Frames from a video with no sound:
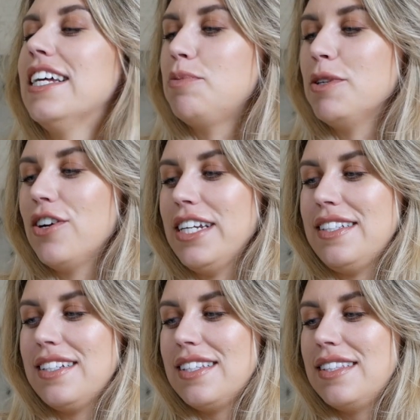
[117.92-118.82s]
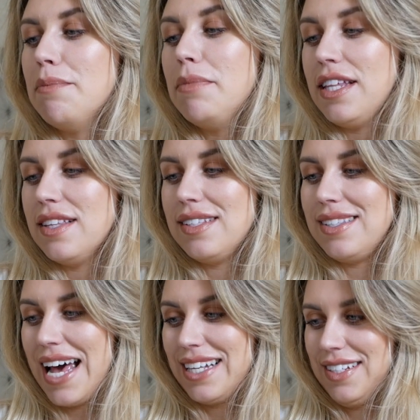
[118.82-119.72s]
And last but not least, Simply the
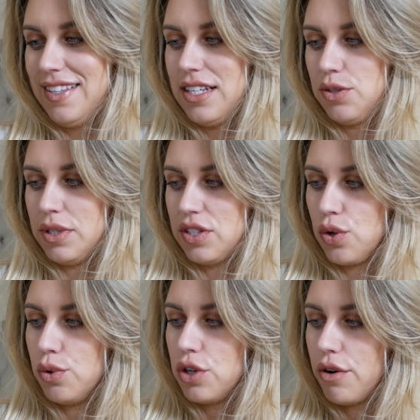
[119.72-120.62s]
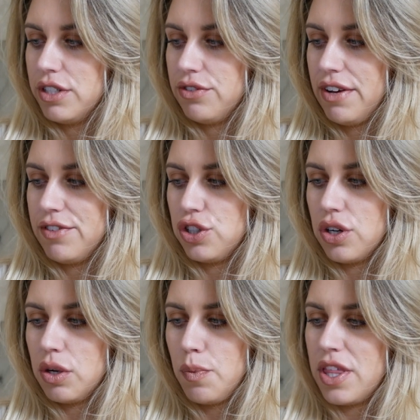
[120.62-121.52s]
Zest, this one is called, orange flavoured
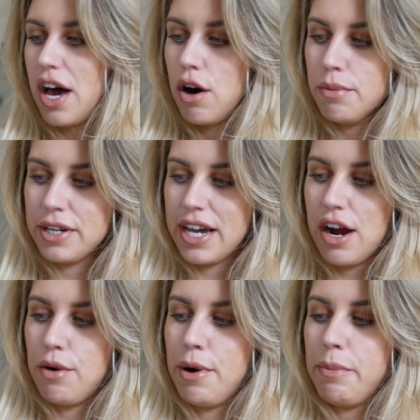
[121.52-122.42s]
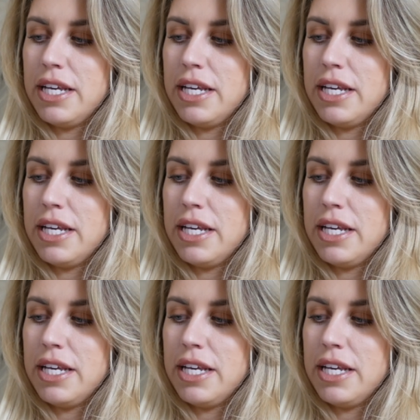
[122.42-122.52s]
chocolate with almond caramel